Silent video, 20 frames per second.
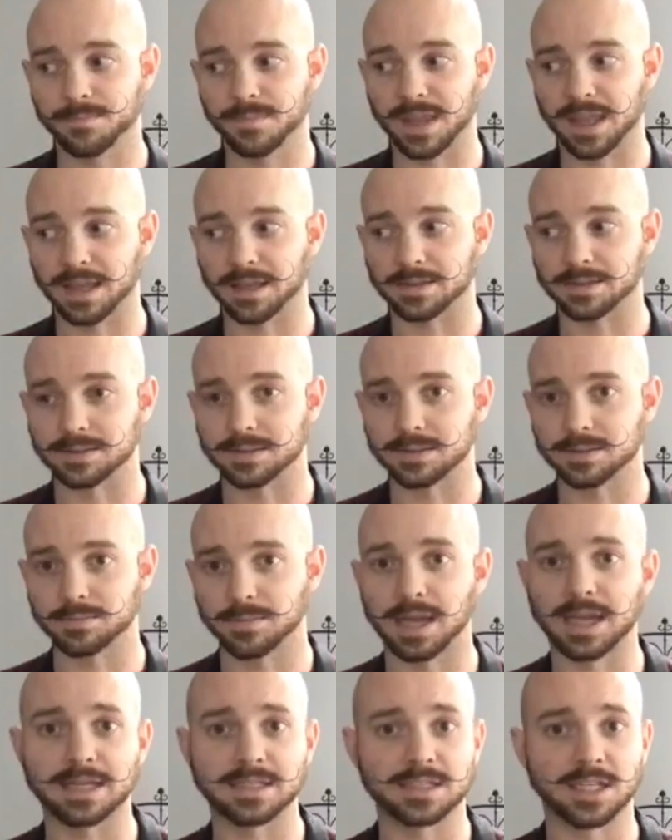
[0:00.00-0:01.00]
And
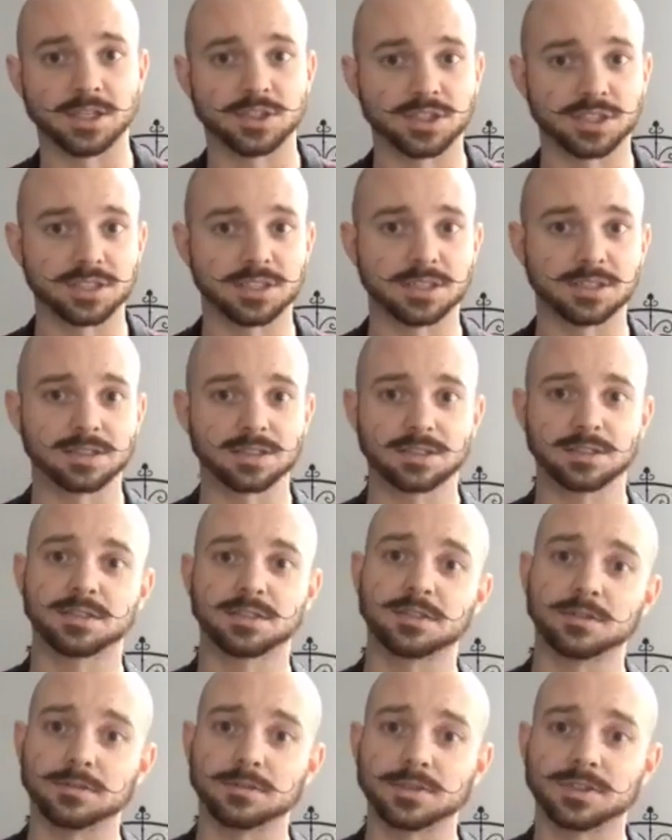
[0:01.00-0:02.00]
my intention is
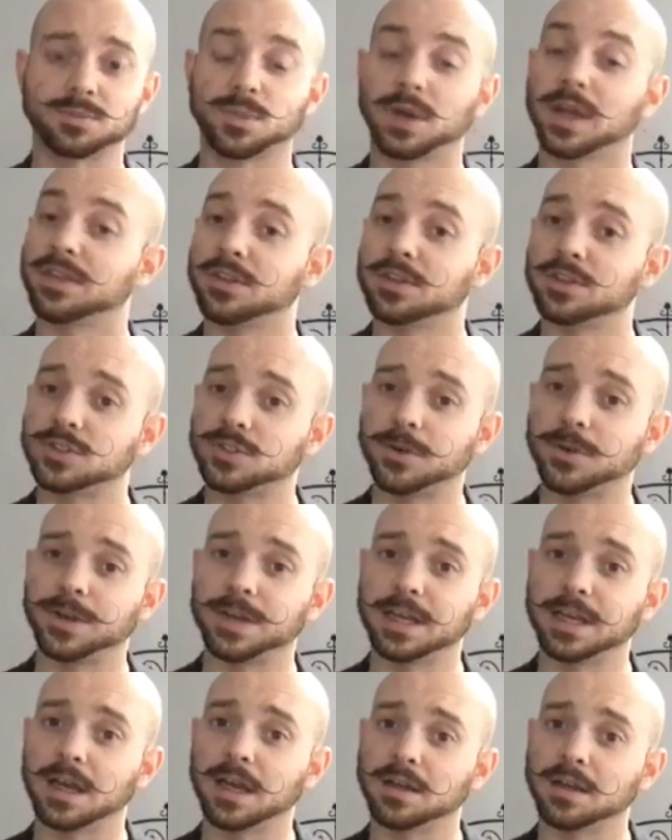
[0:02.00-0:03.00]
to spread the
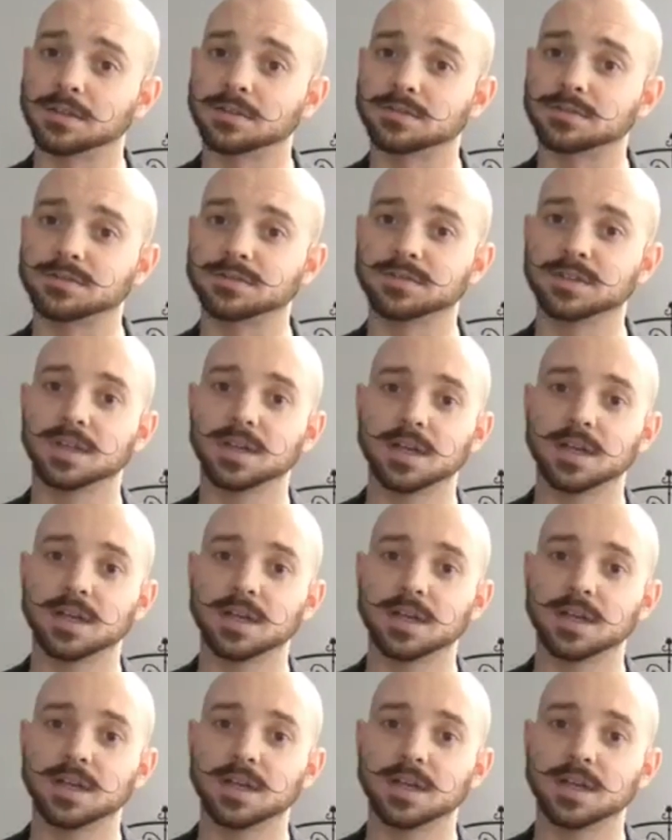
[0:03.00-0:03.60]
joy of